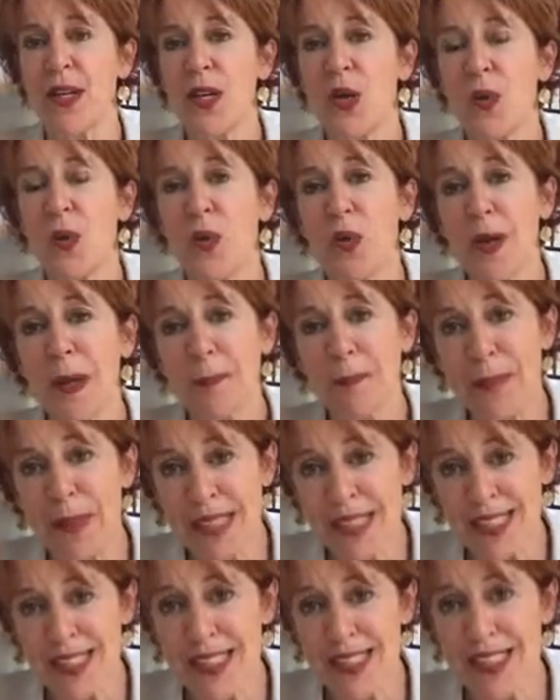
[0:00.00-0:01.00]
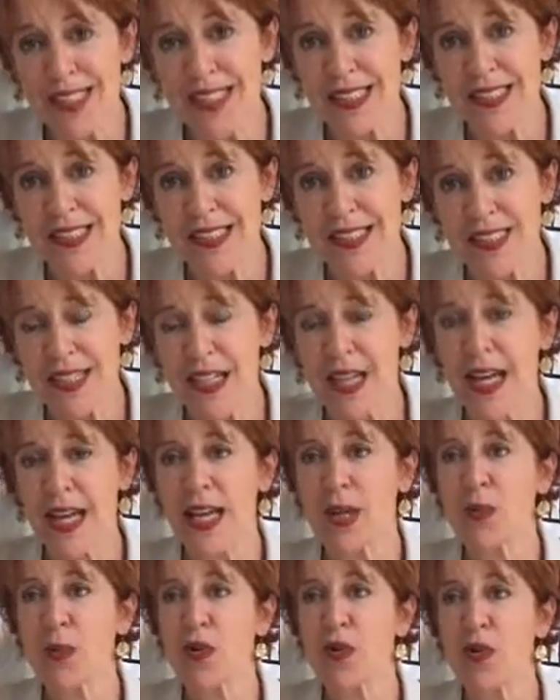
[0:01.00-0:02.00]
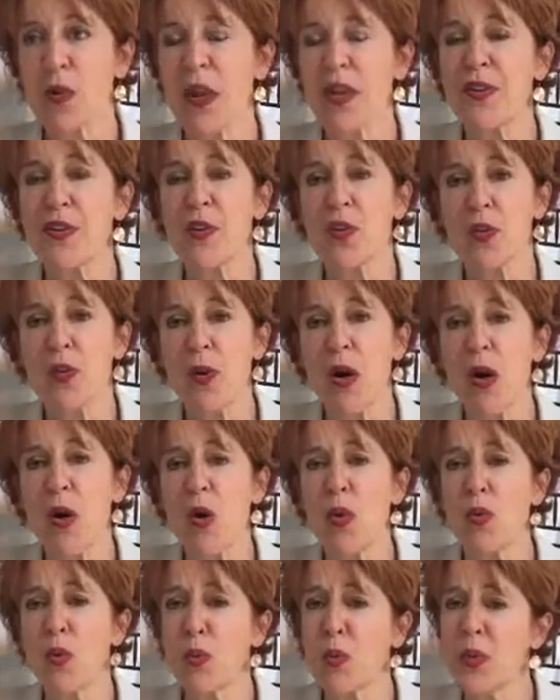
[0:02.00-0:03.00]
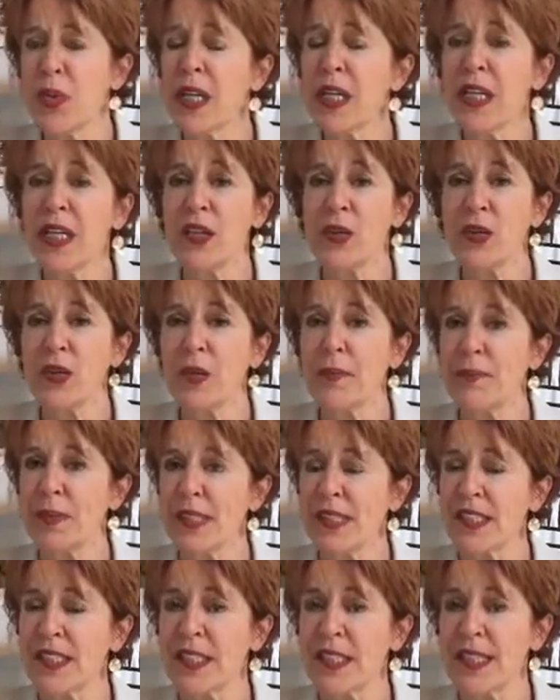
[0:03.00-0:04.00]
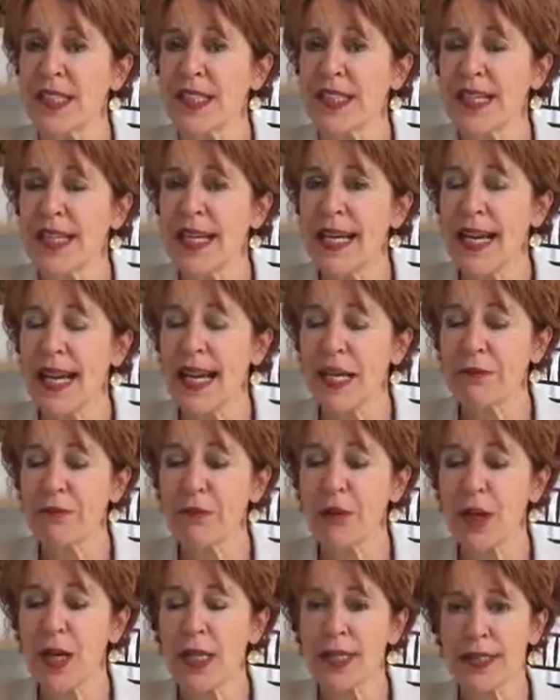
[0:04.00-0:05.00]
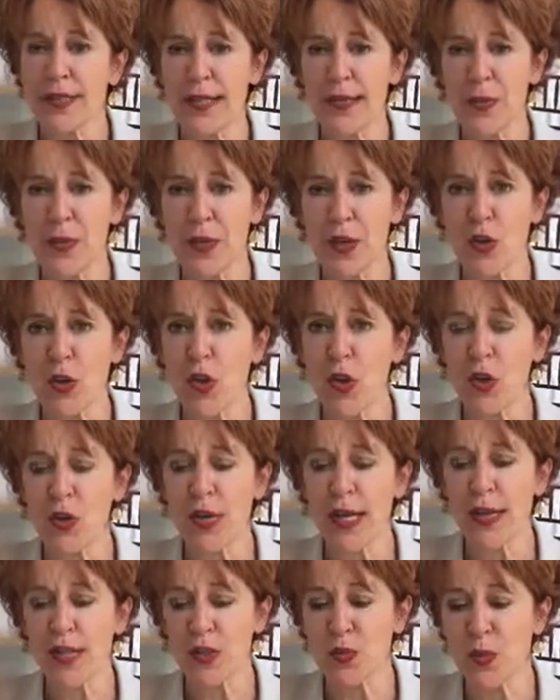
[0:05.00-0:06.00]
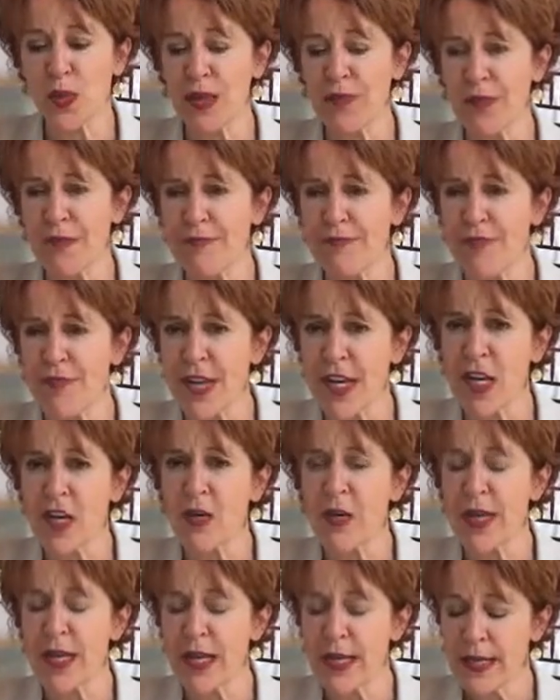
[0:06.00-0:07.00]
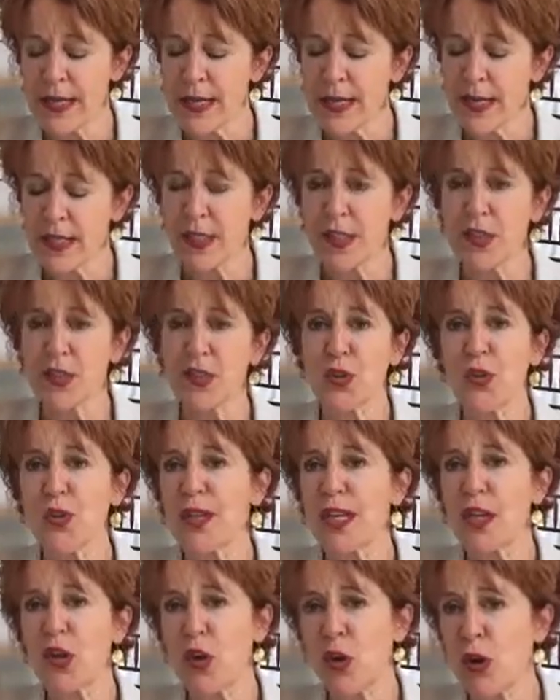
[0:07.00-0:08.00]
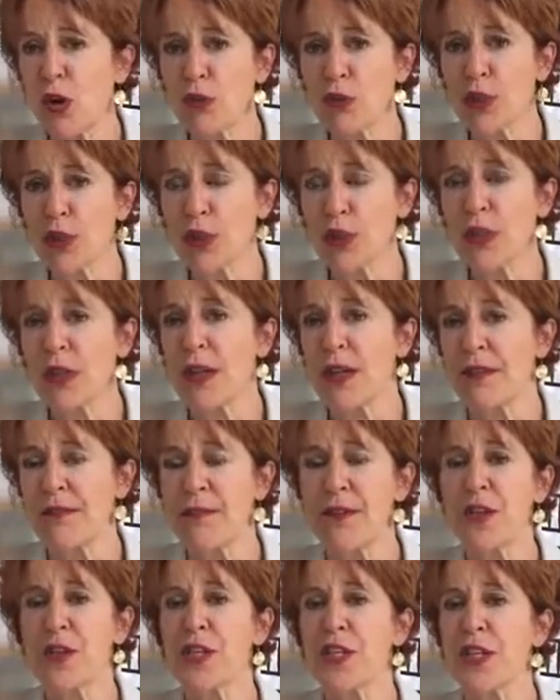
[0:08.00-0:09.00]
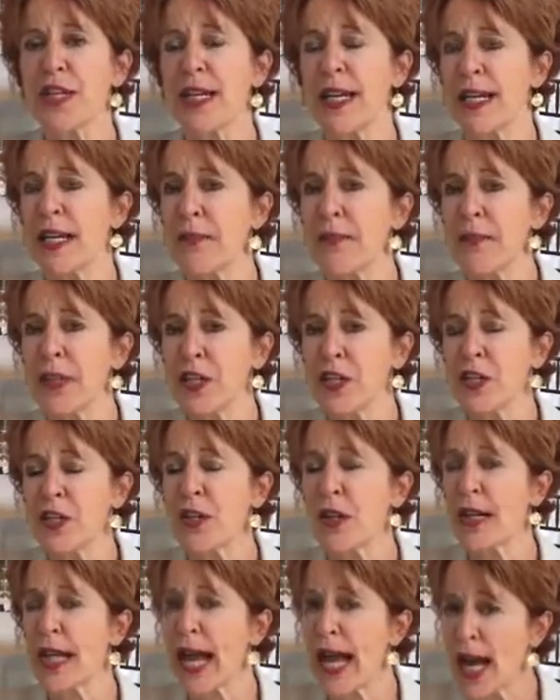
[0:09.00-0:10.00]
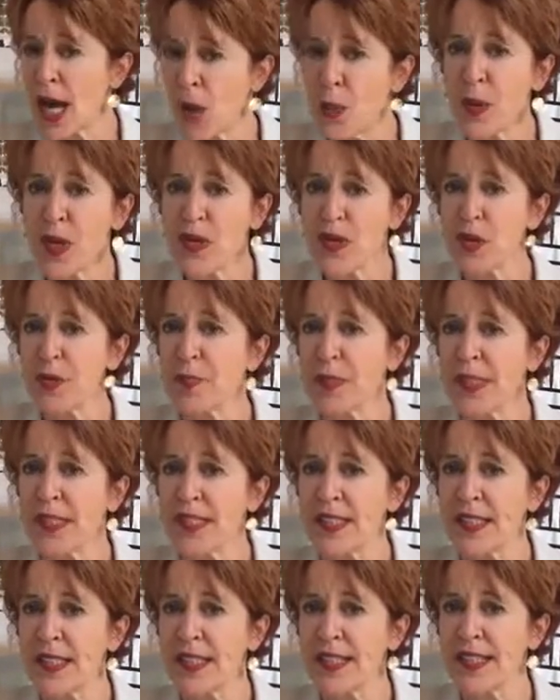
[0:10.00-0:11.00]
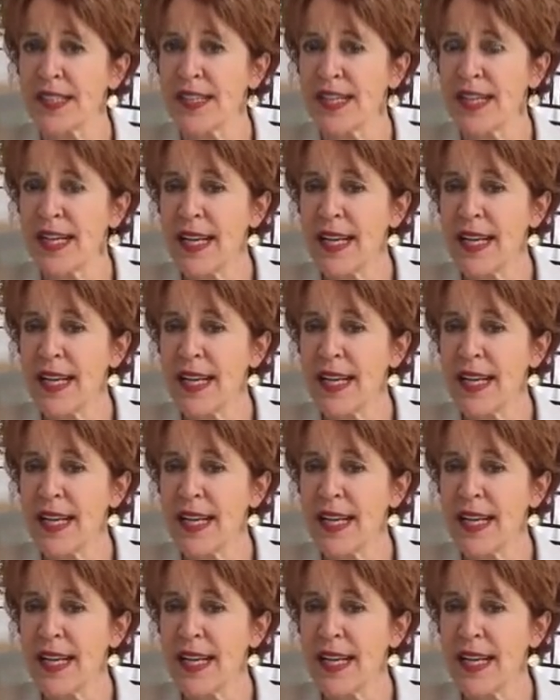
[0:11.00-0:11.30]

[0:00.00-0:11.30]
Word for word: we're a business and we're trying to grow really good business. And for us, I know at Carl House, we have a very discerning culture, a vision, and a mission on how we do business.